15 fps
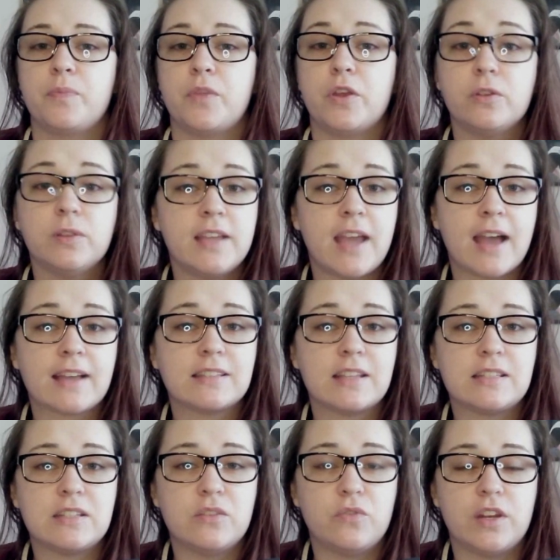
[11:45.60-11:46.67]
early
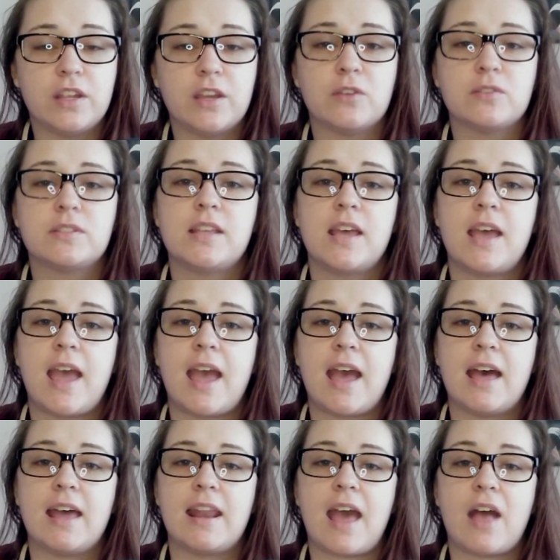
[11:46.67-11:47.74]
access to videos,
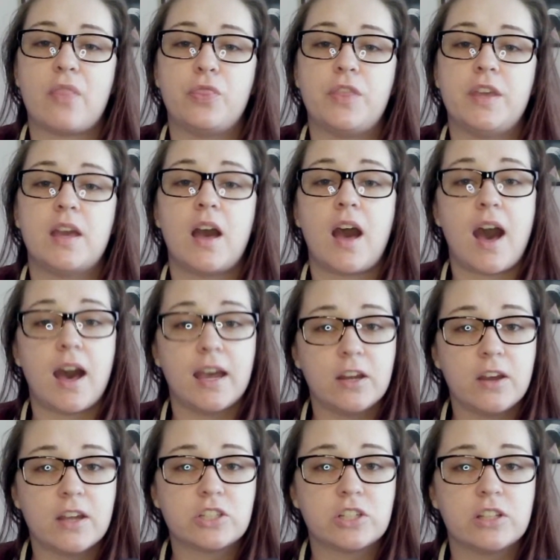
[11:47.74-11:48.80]
and at the
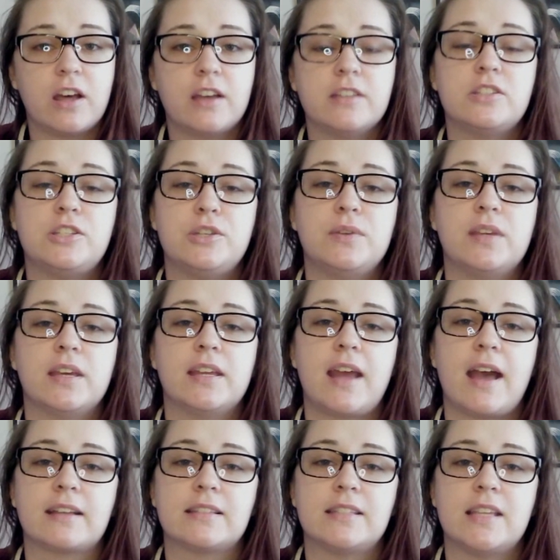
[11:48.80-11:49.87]
higher echelons you get
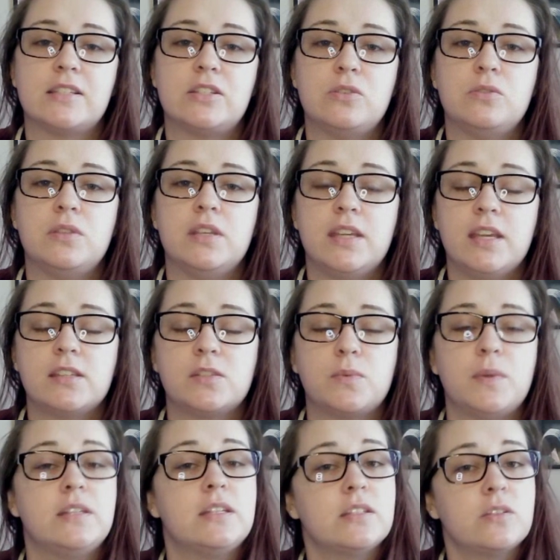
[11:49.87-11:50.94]
access to the Geek
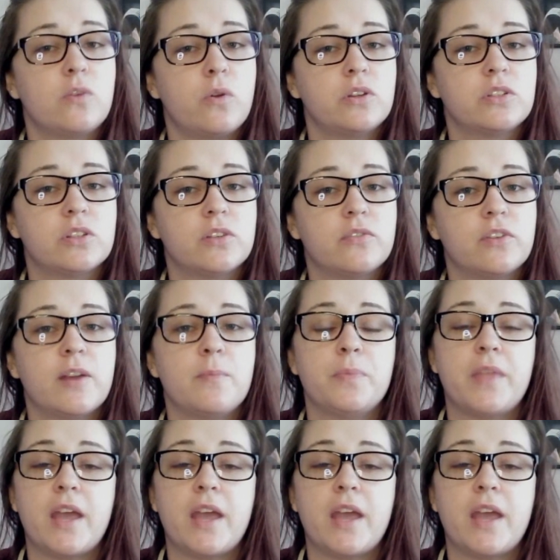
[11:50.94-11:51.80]
Suite Discord server